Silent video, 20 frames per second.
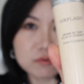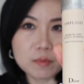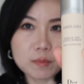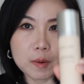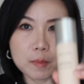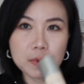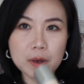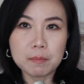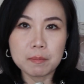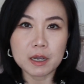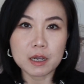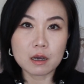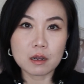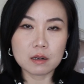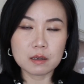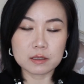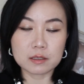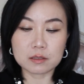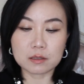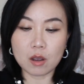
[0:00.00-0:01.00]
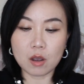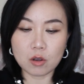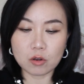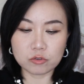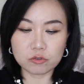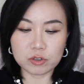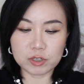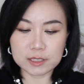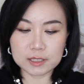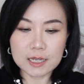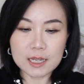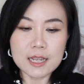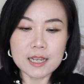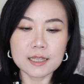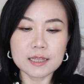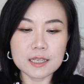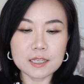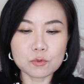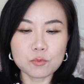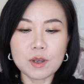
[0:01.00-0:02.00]
remember? My color is 100.
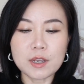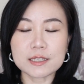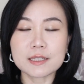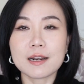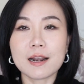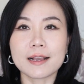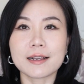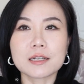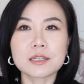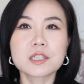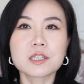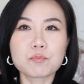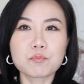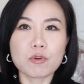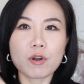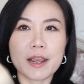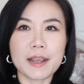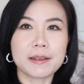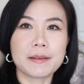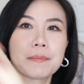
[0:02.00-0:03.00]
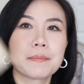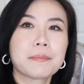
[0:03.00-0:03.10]
This one is like a spray.